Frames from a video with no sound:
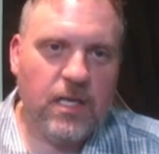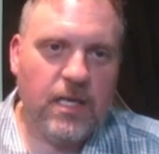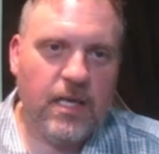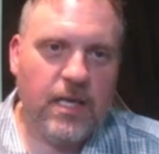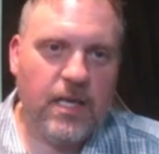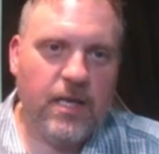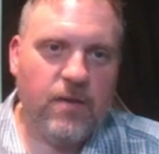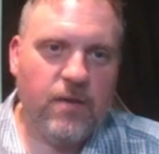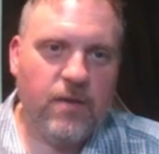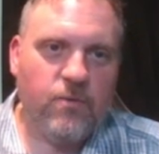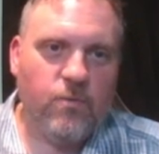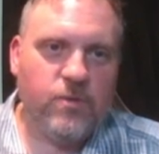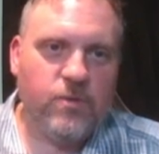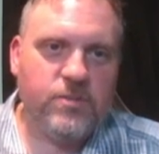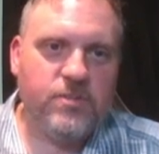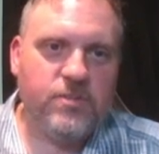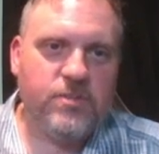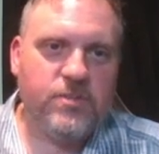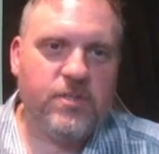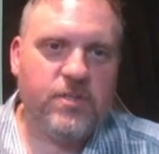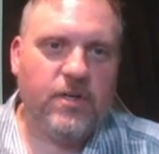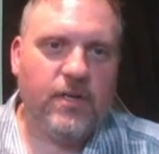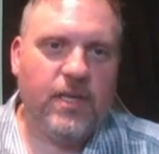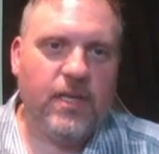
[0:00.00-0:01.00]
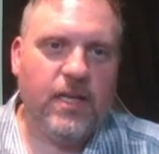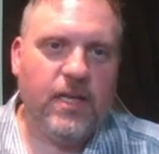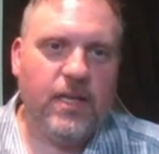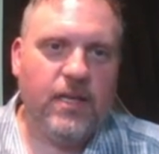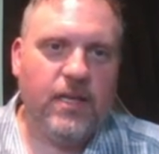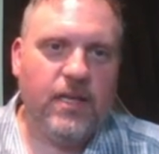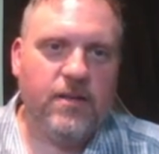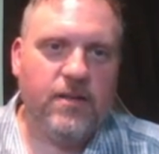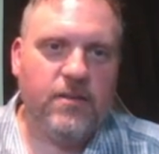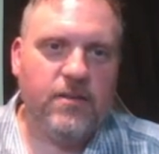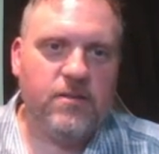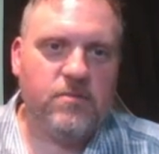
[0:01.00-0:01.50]
And once you start getting
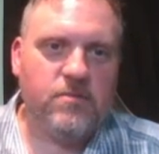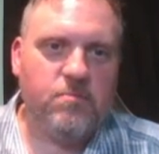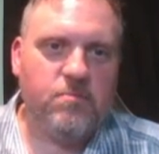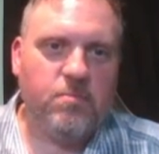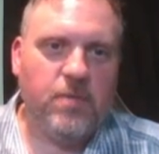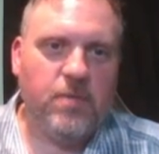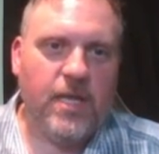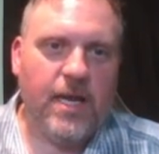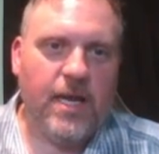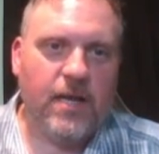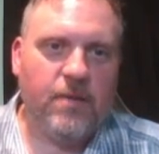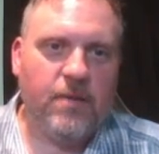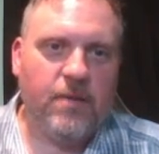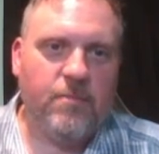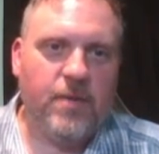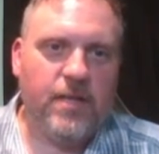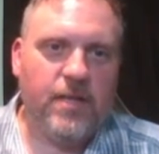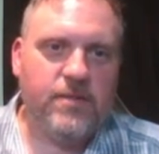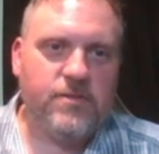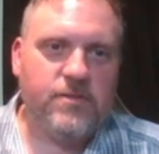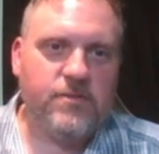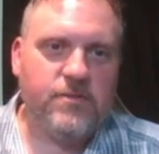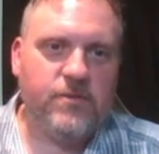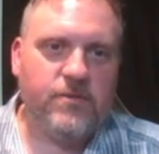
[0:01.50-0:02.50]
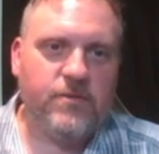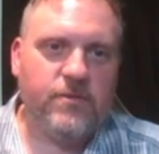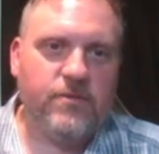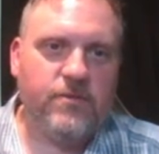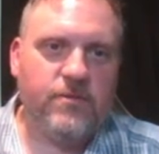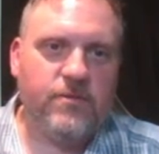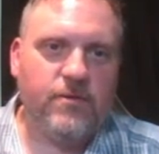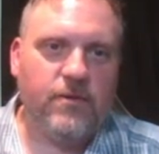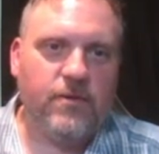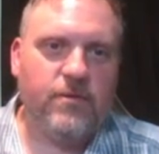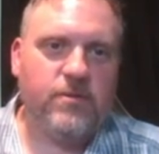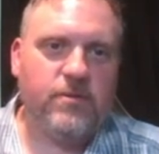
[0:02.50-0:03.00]
into this black pencil,
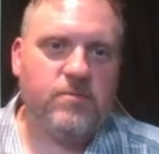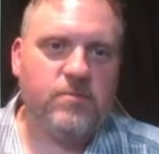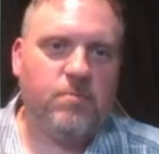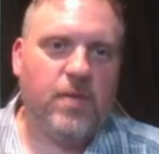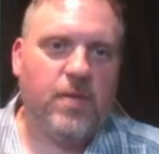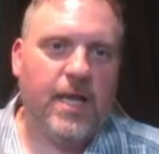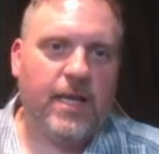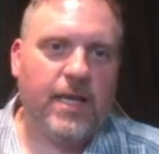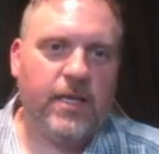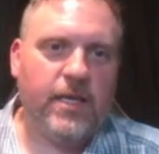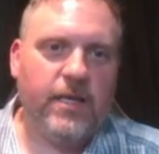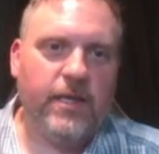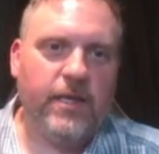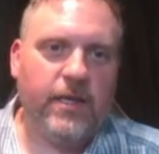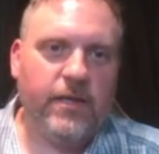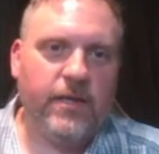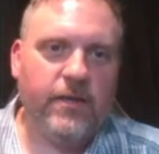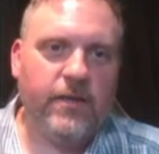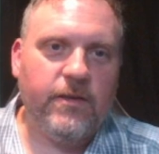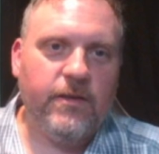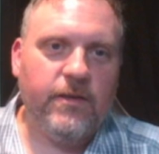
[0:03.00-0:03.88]
or this black ink,